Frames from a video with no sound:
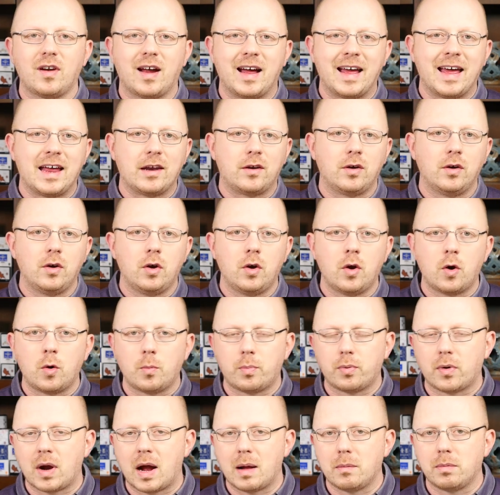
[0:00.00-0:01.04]
I had no
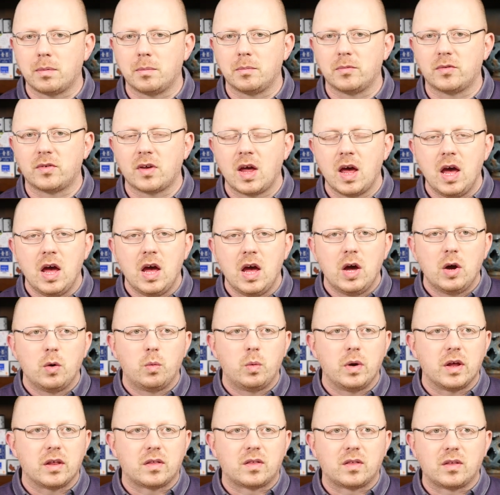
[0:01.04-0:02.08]
problems
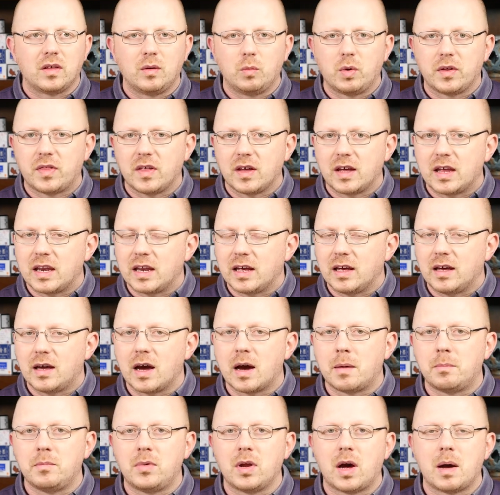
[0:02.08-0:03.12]
with it getting
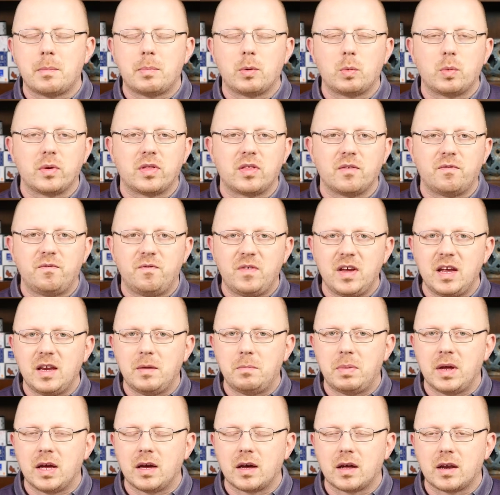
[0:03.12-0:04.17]
gummed up or with the
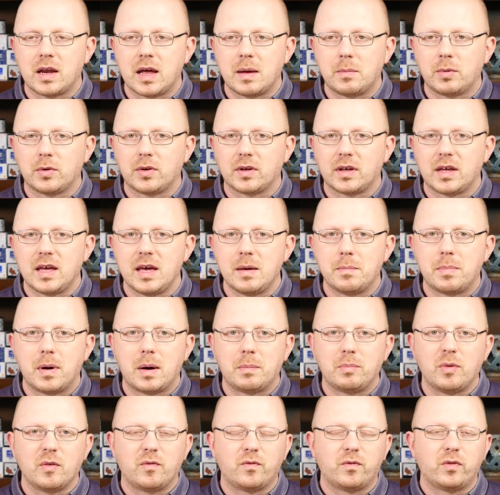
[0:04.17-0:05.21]
feed being unable to keep
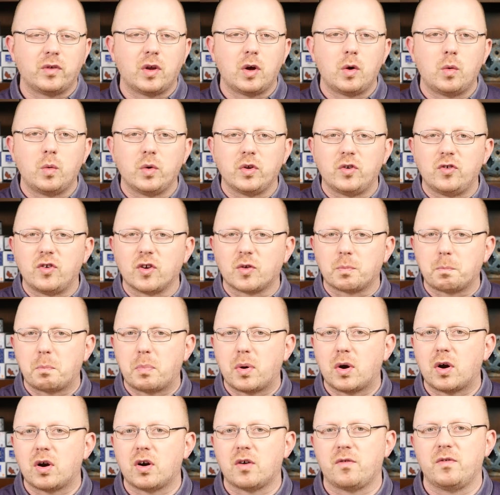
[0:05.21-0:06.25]
up. The flow was just
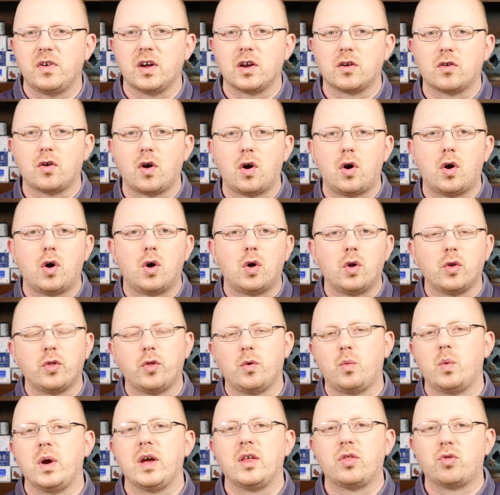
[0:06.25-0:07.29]
perfect all
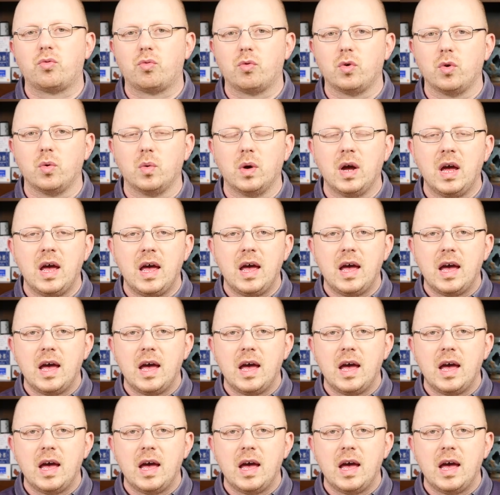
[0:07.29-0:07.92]
the way through.